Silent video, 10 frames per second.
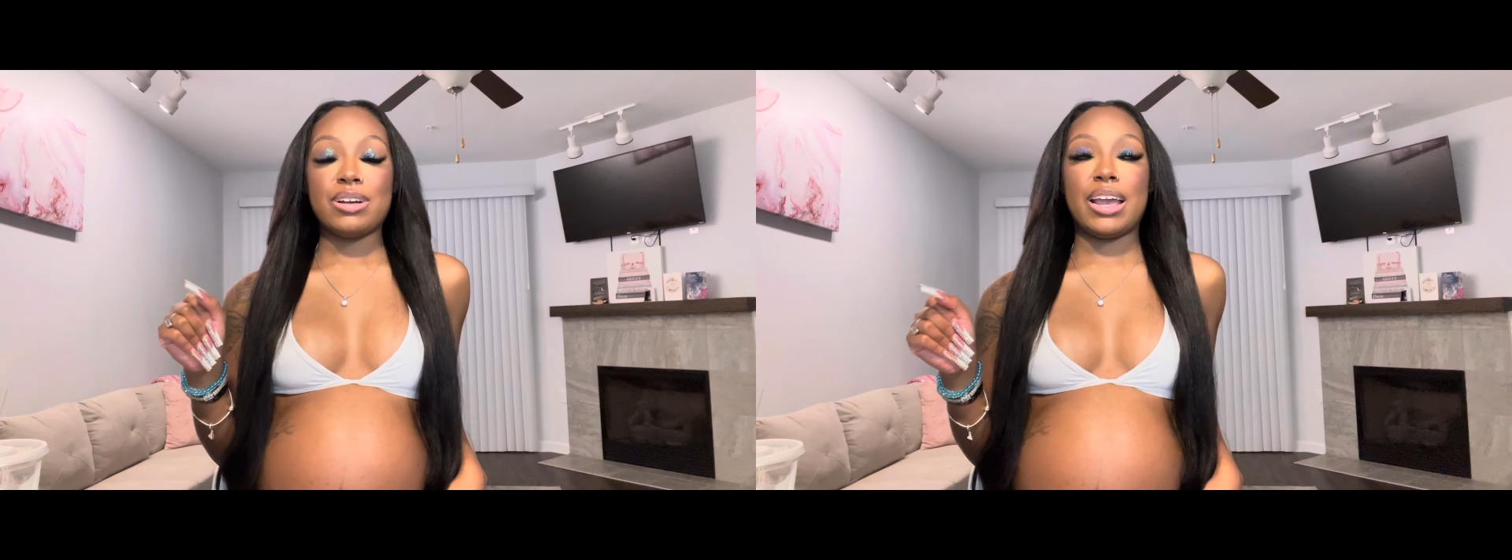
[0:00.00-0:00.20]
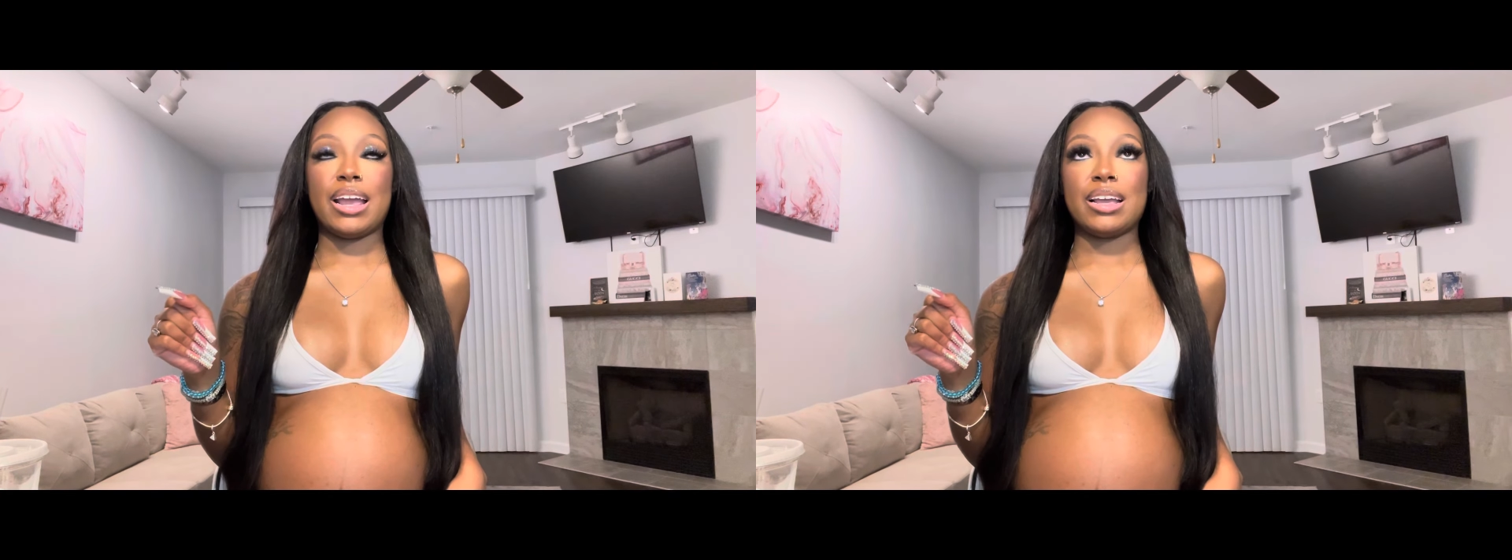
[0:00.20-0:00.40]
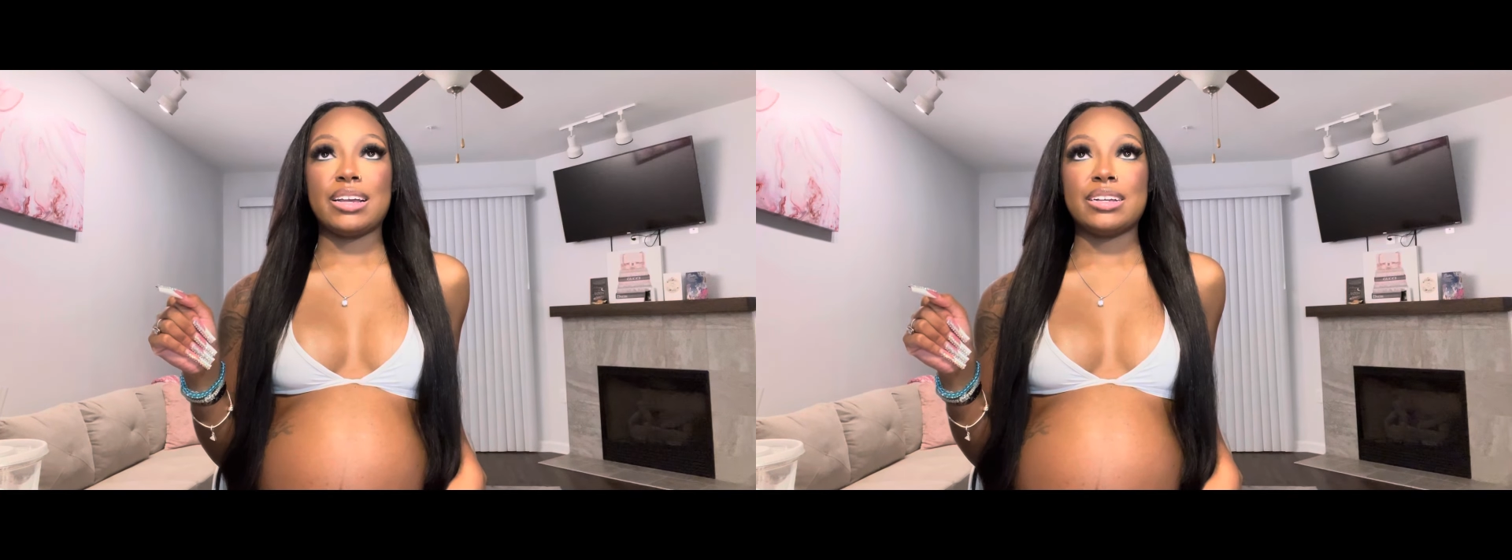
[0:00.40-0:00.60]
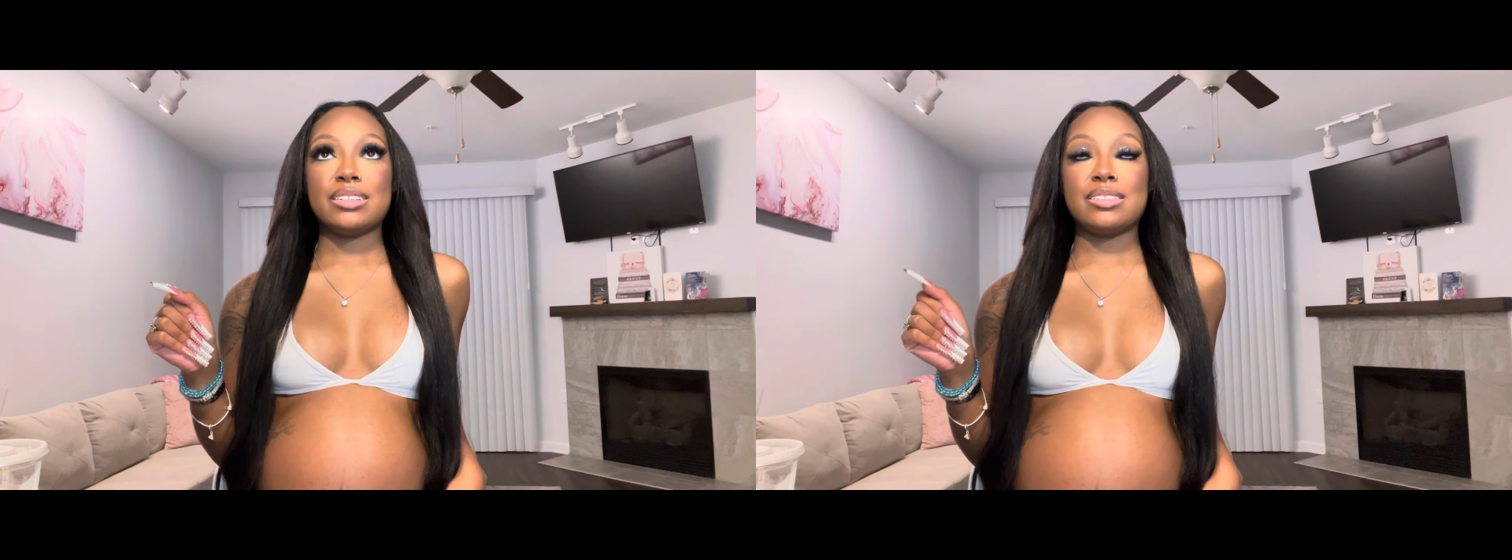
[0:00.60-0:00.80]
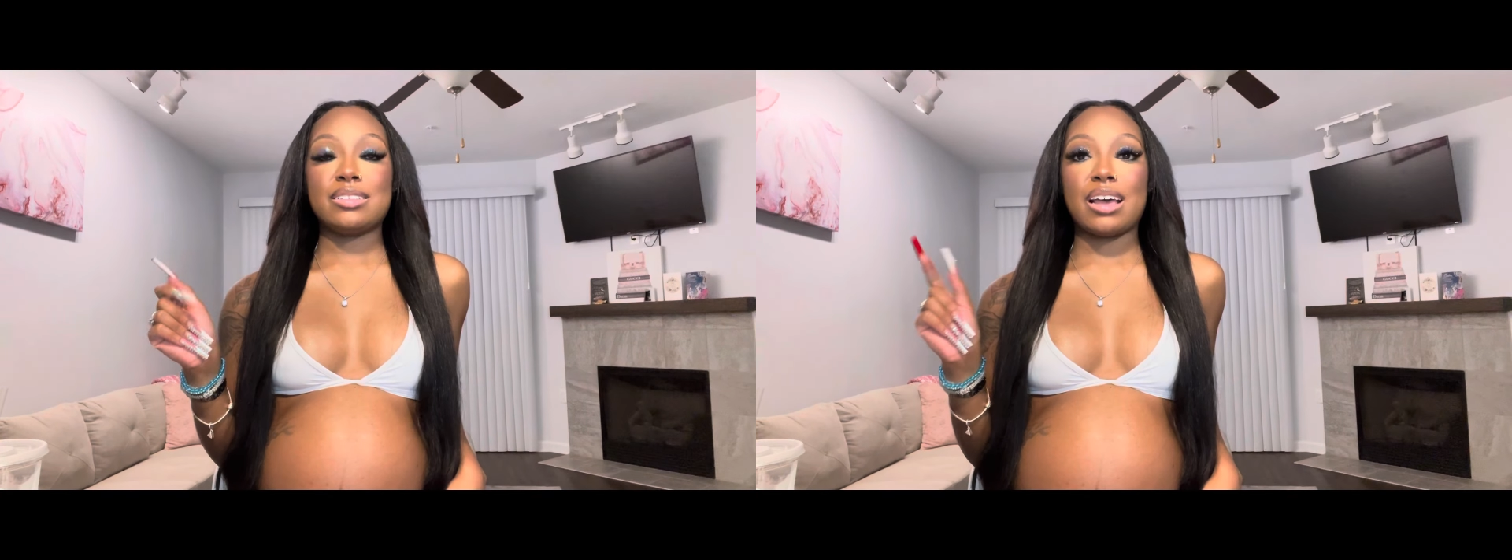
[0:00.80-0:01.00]

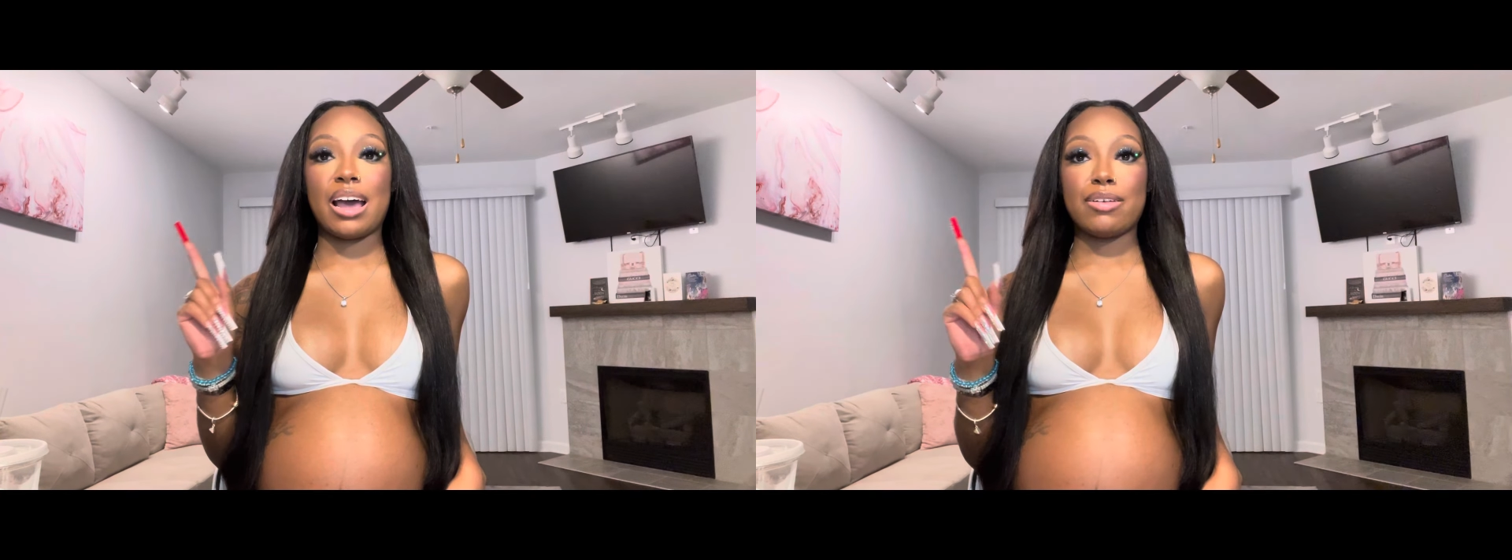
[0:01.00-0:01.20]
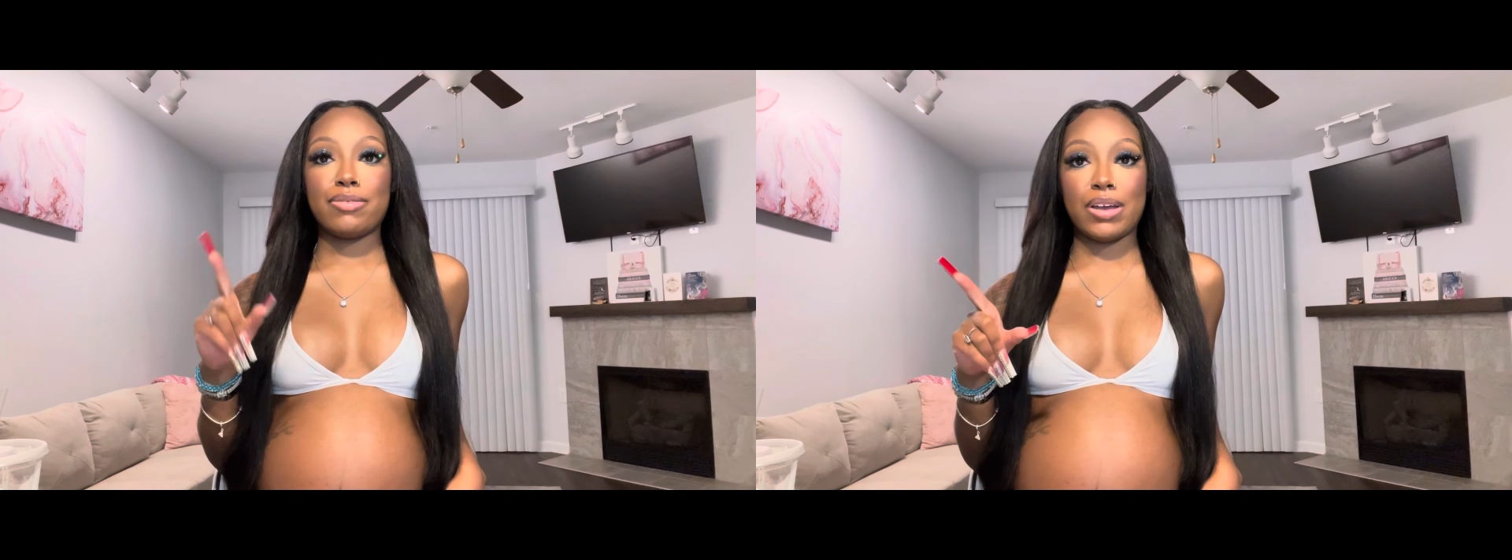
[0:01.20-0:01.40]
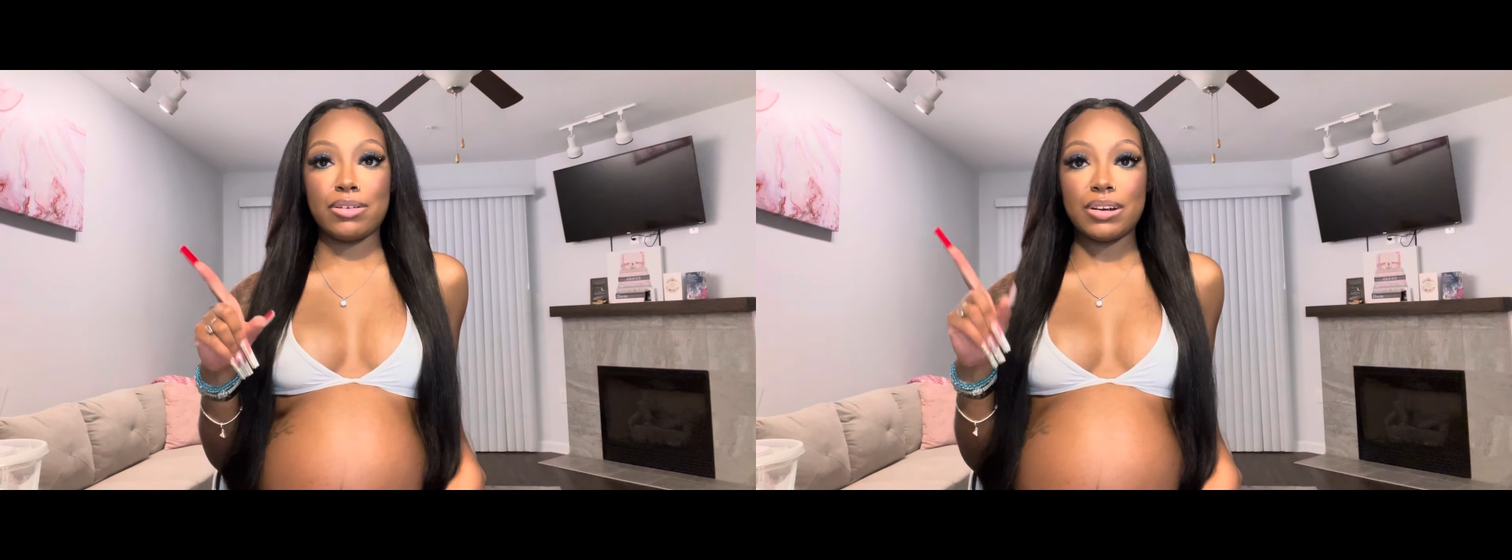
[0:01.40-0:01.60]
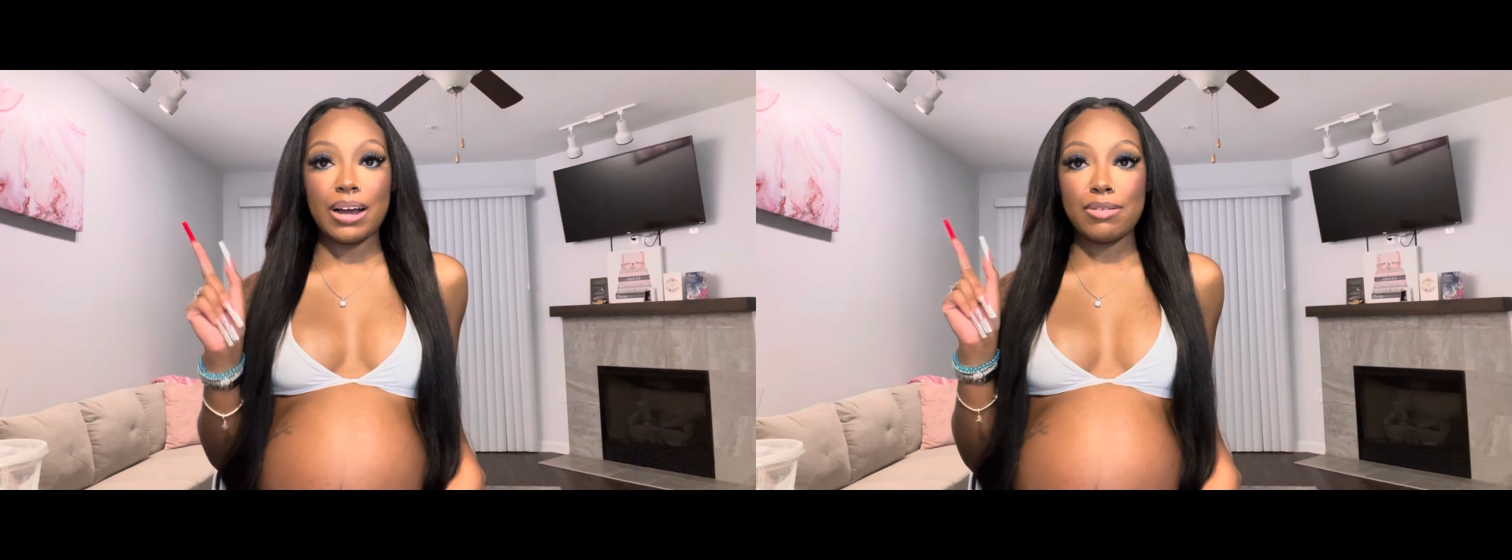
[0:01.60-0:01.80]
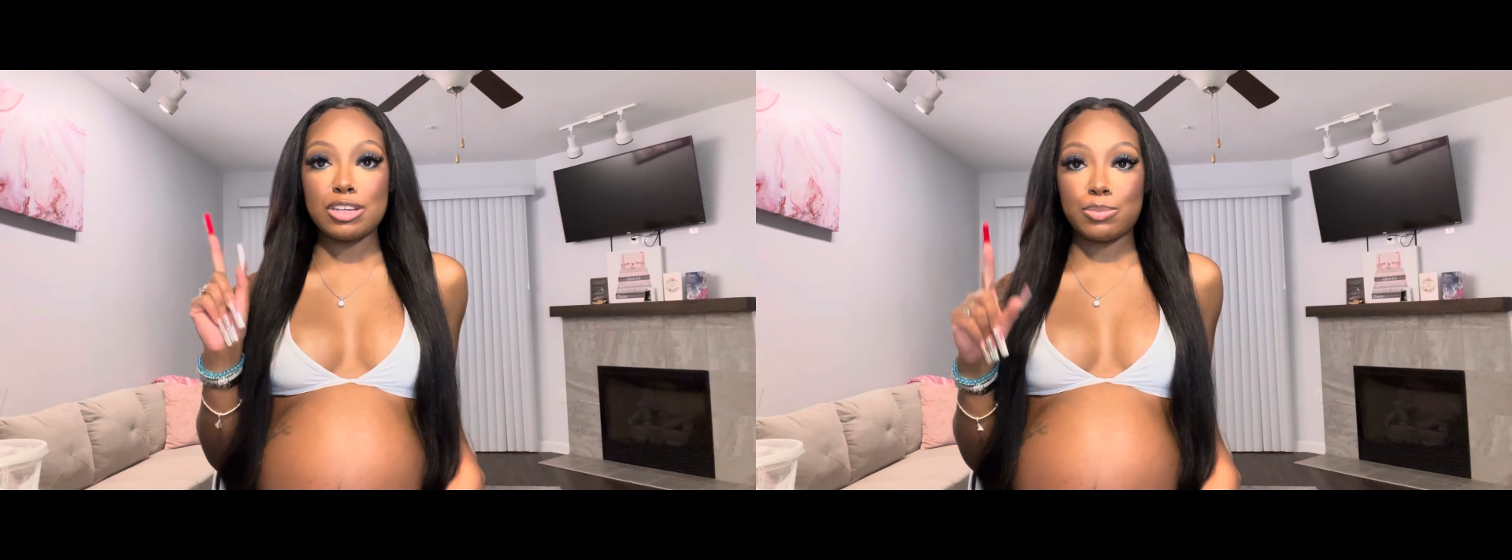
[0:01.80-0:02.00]
and I found out I was